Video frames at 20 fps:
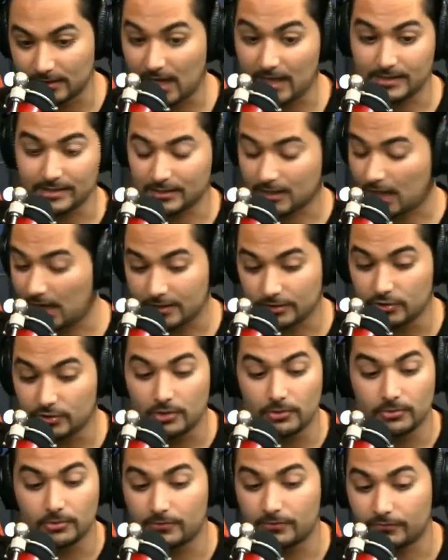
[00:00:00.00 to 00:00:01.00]
lot of the I don't
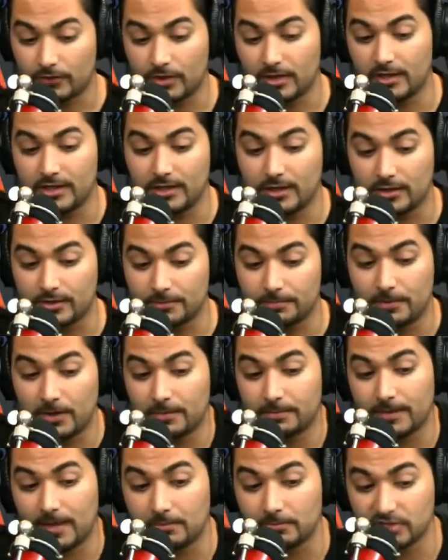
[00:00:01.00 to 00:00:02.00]
know for any other
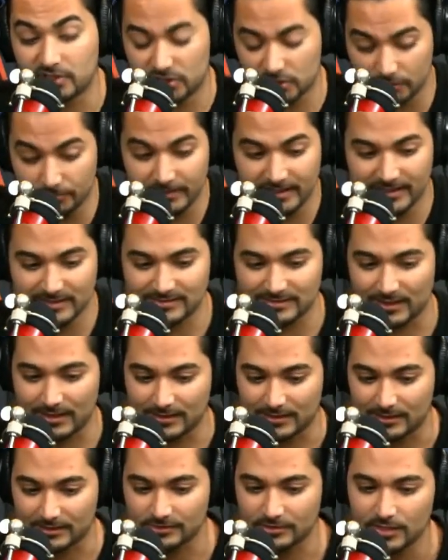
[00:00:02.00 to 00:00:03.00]
part, but I'm assuming it's
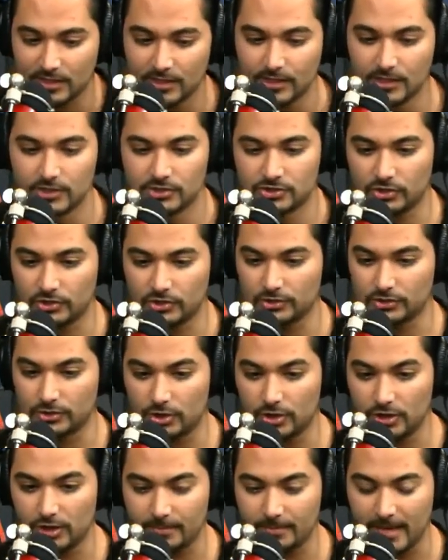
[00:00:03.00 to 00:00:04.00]
like this. So you learn